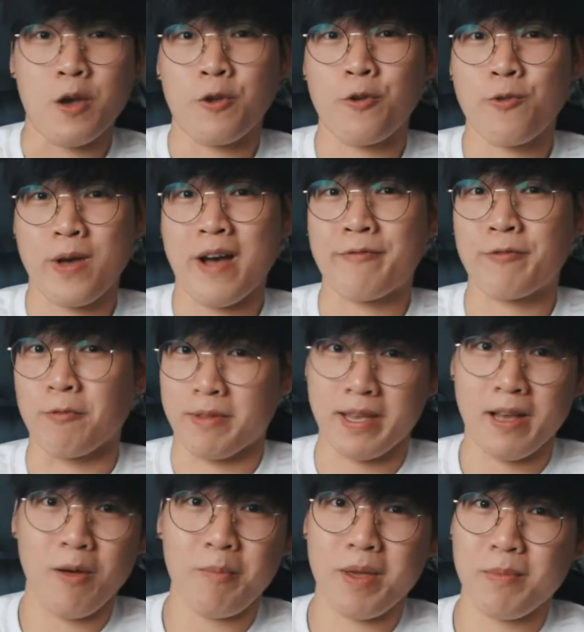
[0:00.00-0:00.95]
You don't have to
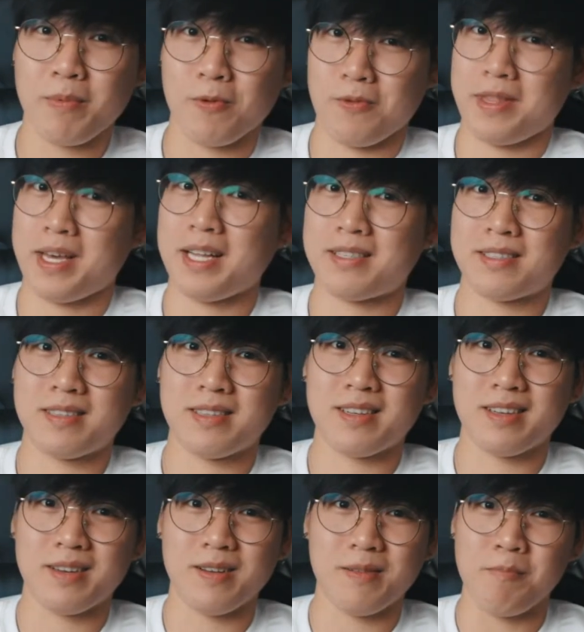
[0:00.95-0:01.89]
tell people that's
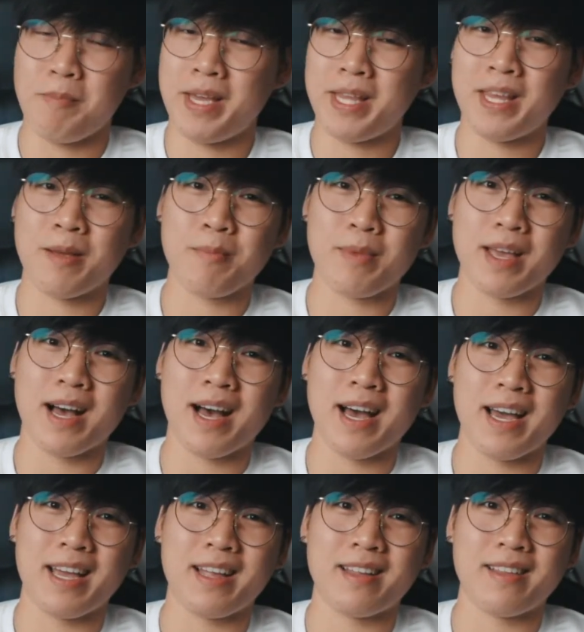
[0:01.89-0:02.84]
the meaning
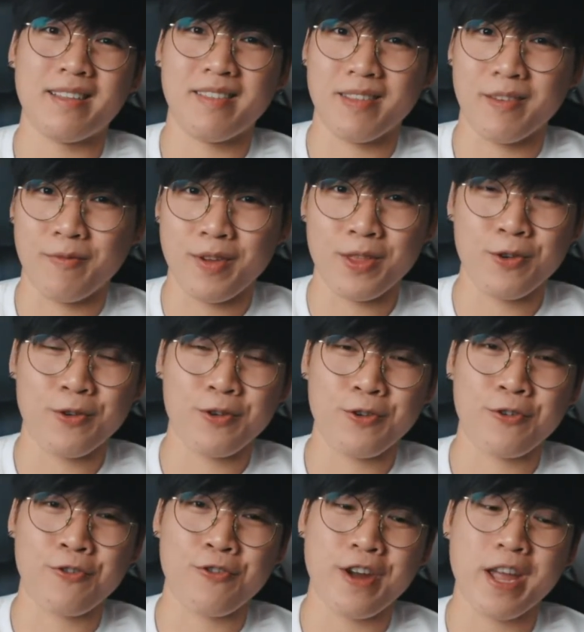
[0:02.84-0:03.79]
behind the video
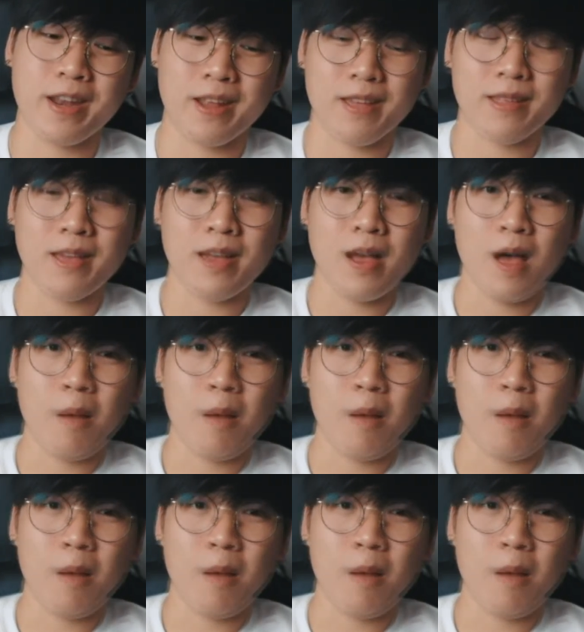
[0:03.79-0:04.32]
you created,